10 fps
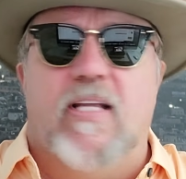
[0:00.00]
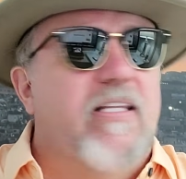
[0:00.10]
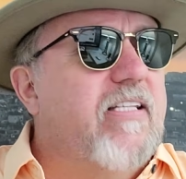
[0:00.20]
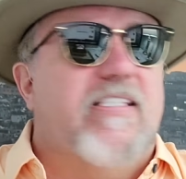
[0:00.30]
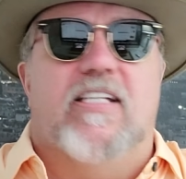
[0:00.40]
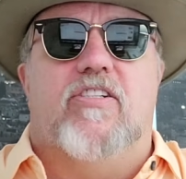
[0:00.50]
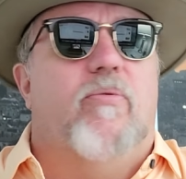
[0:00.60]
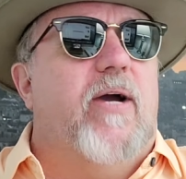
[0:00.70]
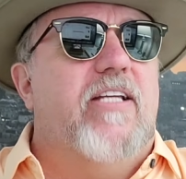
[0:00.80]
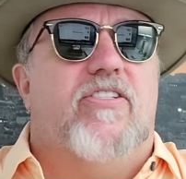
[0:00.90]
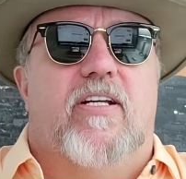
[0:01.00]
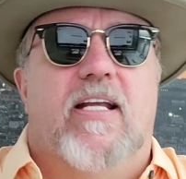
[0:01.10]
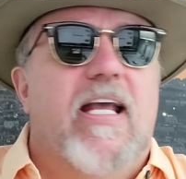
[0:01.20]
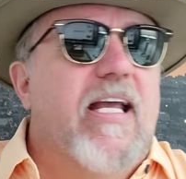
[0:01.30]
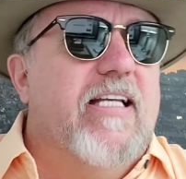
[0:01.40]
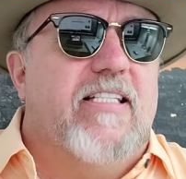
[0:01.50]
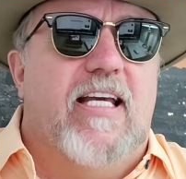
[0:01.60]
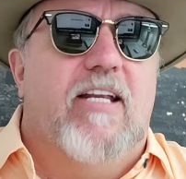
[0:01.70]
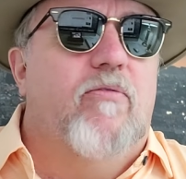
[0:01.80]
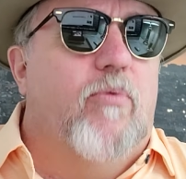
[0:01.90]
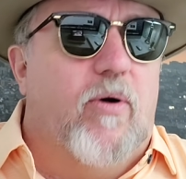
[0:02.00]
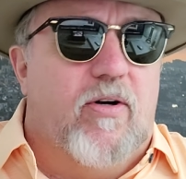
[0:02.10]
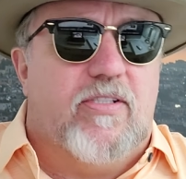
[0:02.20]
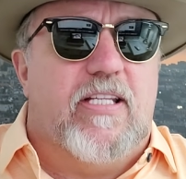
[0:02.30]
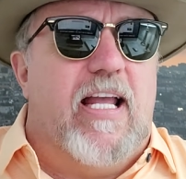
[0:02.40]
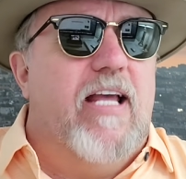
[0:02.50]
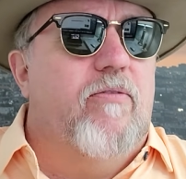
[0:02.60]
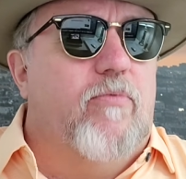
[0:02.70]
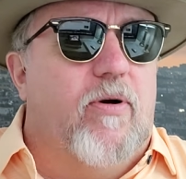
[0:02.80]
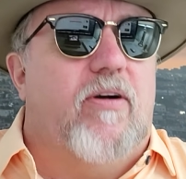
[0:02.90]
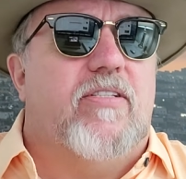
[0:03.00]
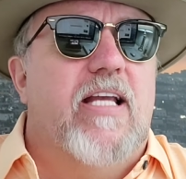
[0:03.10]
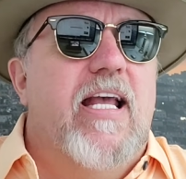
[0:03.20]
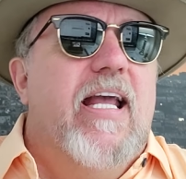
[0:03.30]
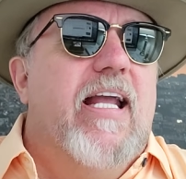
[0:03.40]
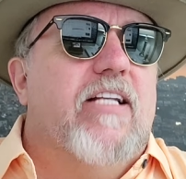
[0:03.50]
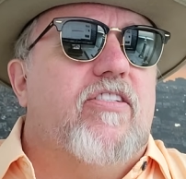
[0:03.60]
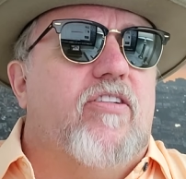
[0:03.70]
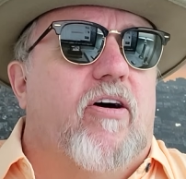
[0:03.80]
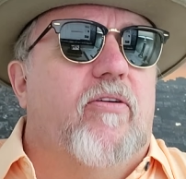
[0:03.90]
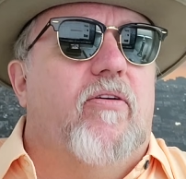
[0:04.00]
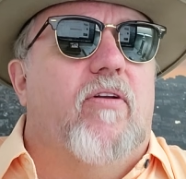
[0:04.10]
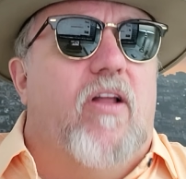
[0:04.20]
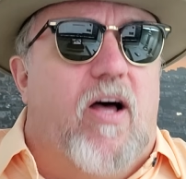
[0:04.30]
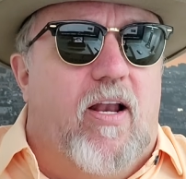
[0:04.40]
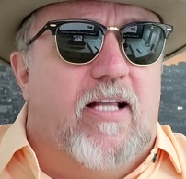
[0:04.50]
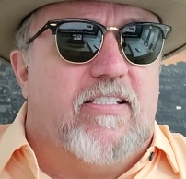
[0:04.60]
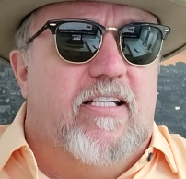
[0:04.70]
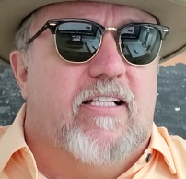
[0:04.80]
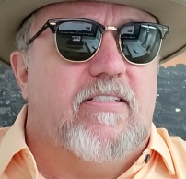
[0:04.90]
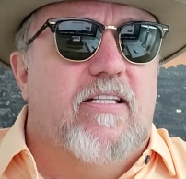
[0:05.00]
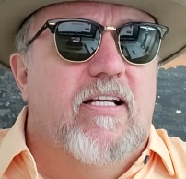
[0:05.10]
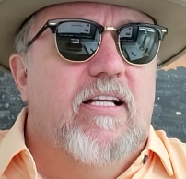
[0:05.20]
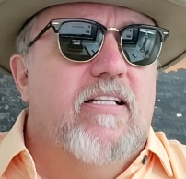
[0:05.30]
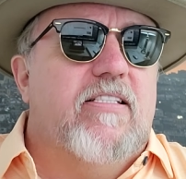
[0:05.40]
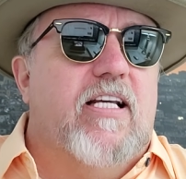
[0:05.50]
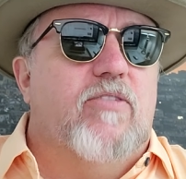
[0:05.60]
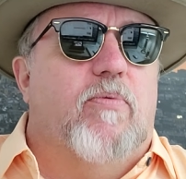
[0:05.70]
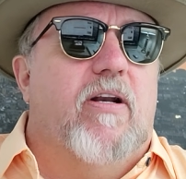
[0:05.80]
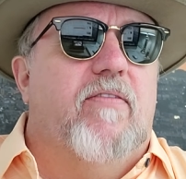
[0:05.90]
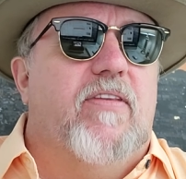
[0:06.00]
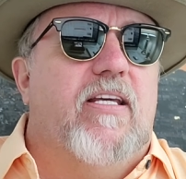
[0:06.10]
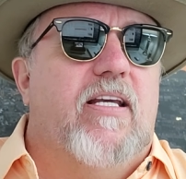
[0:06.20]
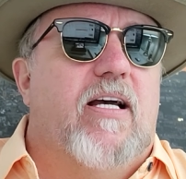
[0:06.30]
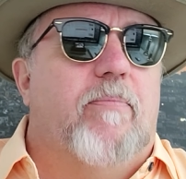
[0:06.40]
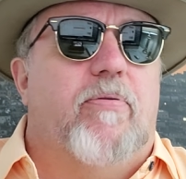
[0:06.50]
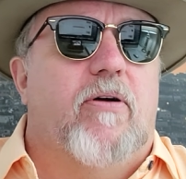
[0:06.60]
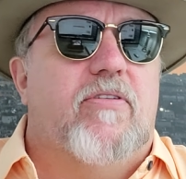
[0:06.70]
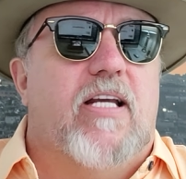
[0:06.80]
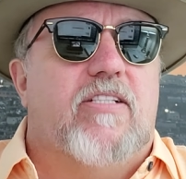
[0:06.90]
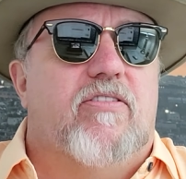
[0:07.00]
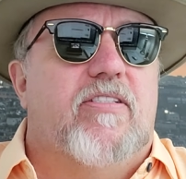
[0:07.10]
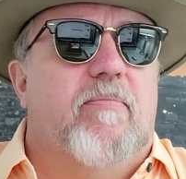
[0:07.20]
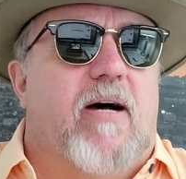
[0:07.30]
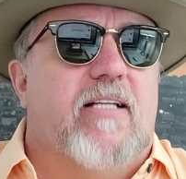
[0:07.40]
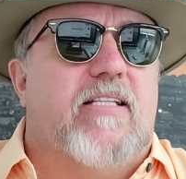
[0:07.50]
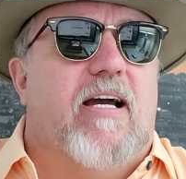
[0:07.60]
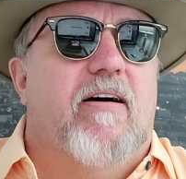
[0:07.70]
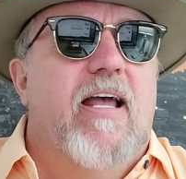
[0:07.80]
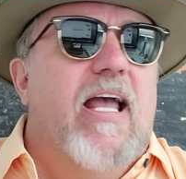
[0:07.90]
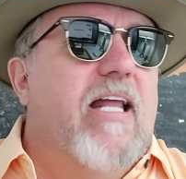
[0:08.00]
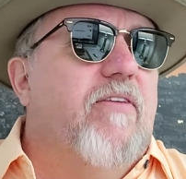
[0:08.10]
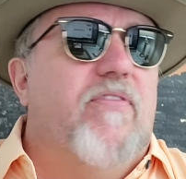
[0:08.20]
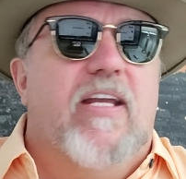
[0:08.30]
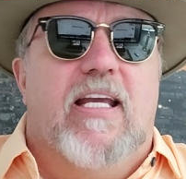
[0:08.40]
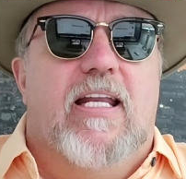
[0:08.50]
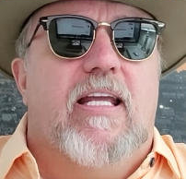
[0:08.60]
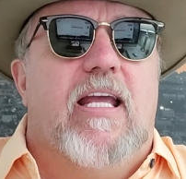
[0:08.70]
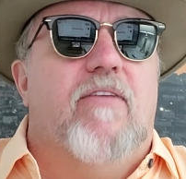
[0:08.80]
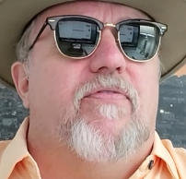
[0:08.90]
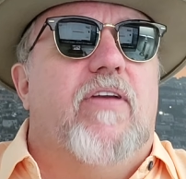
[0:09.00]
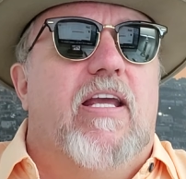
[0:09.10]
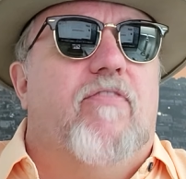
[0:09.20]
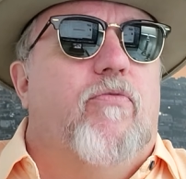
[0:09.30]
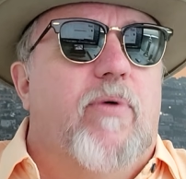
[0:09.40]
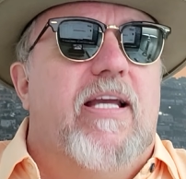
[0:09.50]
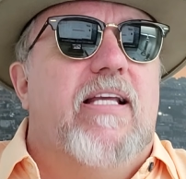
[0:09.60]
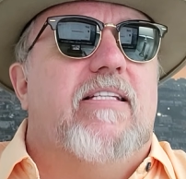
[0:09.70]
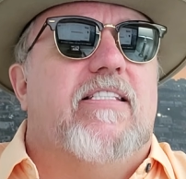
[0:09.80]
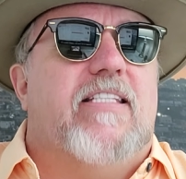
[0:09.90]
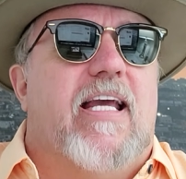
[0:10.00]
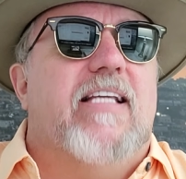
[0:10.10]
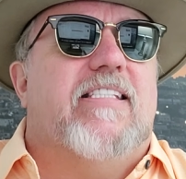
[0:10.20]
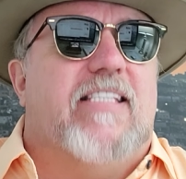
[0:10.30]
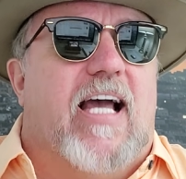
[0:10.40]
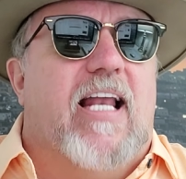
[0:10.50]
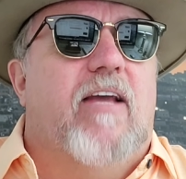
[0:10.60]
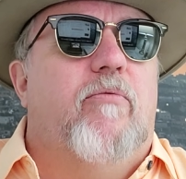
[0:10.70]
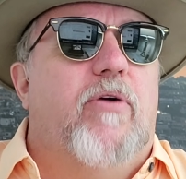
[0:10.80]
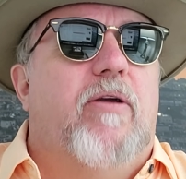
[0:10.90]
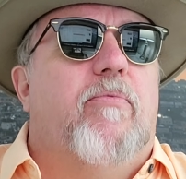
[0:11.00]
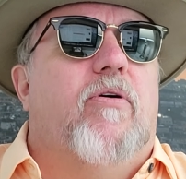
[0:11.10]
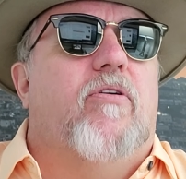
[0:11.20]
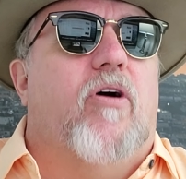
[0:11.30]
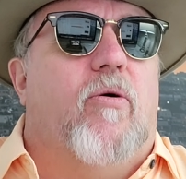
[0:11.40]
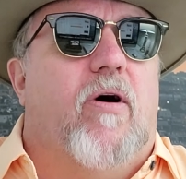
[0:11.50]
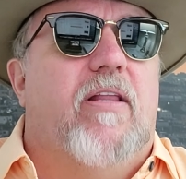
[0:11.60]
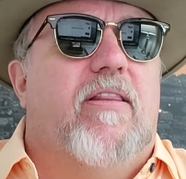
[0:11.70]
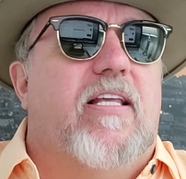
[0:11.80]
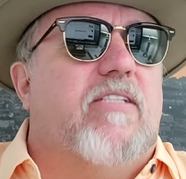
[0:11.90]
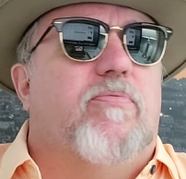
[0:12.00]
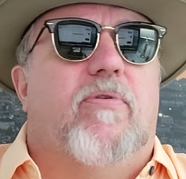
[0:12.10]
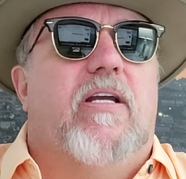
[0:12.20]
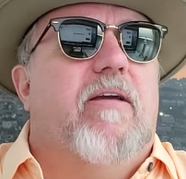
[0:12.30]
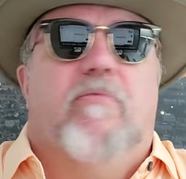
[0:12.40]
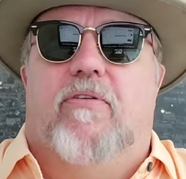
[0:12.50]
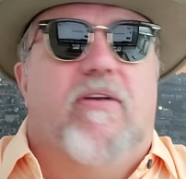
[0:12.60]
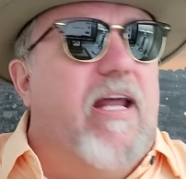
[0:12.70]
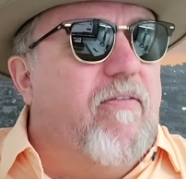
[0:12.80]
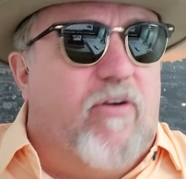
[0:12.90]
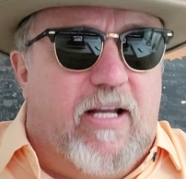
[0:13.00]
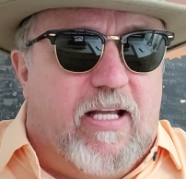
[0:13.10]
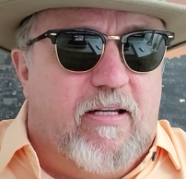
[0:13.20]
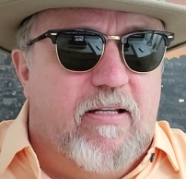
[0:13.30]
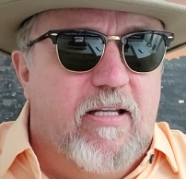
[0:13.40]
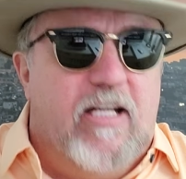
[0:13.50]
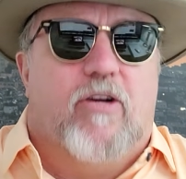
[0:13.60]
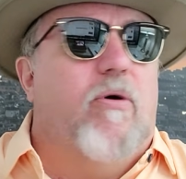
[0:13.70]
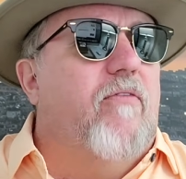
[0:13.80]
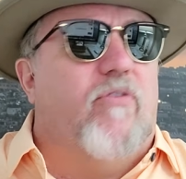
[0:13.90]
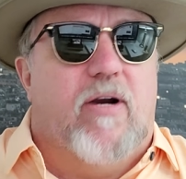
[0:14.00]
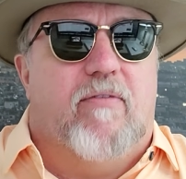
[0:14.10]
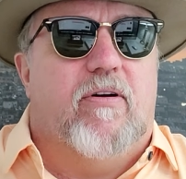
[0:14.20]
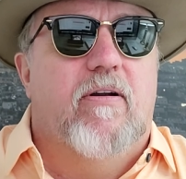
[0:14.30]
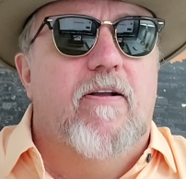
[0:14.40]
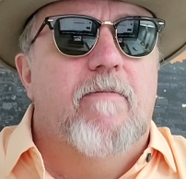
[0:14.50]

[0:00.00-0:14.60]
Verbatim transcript: The situation is getting worse and worse. It's total lawlessness says one of the uh, protesters in Moscow. And if any, if if we stay silent, we will go. This it will never end. It'll go on forever.